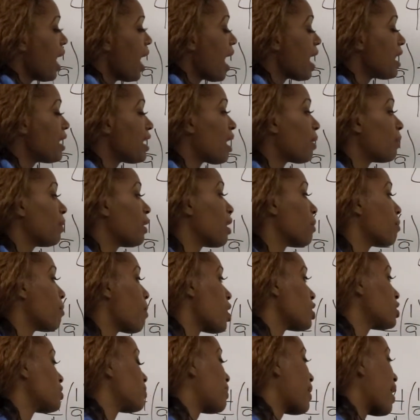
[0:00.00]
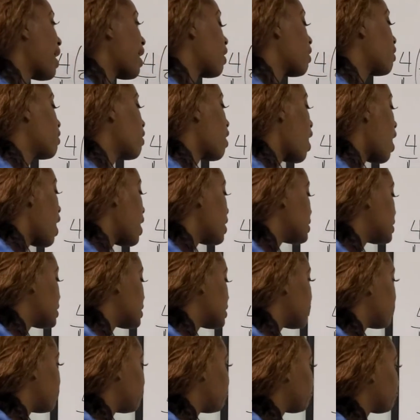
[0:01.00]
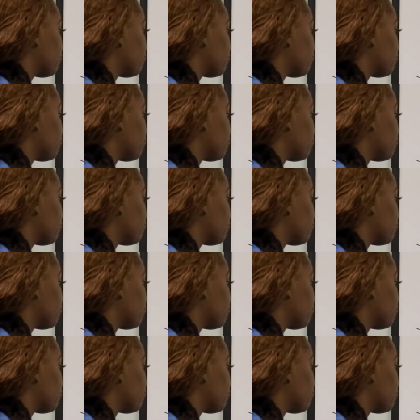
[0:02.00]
And now we can multiply across.